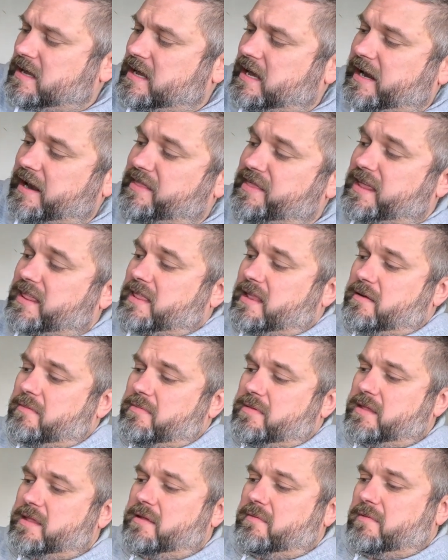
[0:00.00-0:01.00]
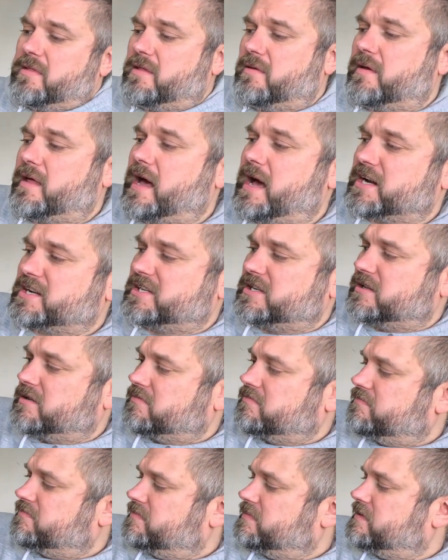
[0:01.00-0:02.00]
I think that
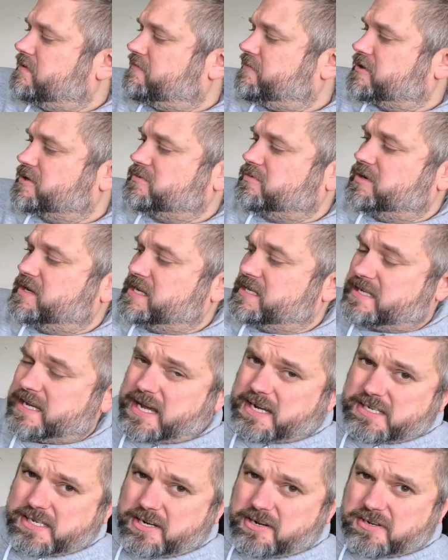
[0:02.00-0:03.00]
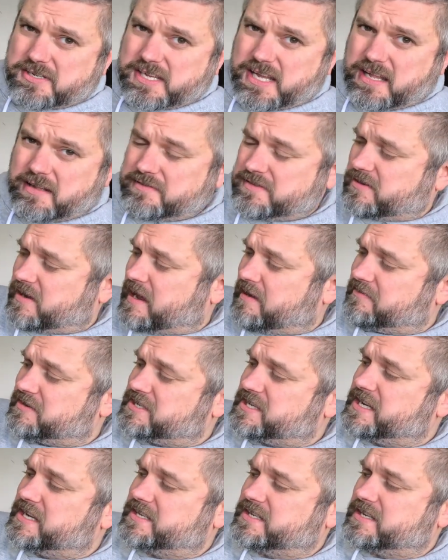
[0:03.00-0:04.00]
the first one is actually ourselves, so I haven't
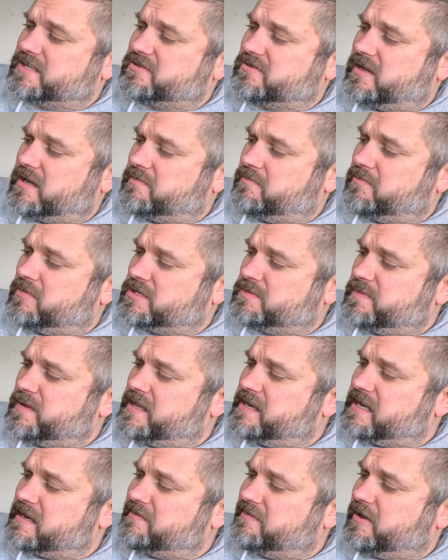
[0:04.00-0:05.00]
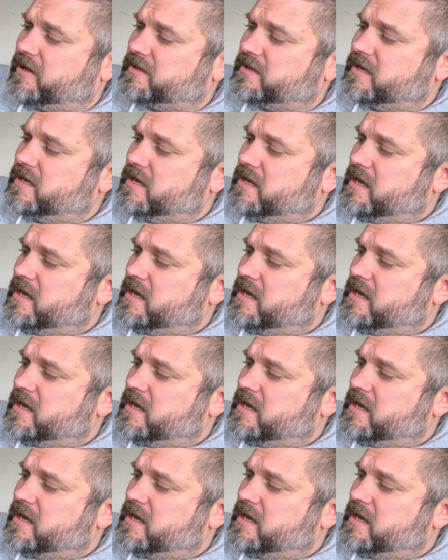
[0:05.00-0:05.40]
changed it, so that must be the default.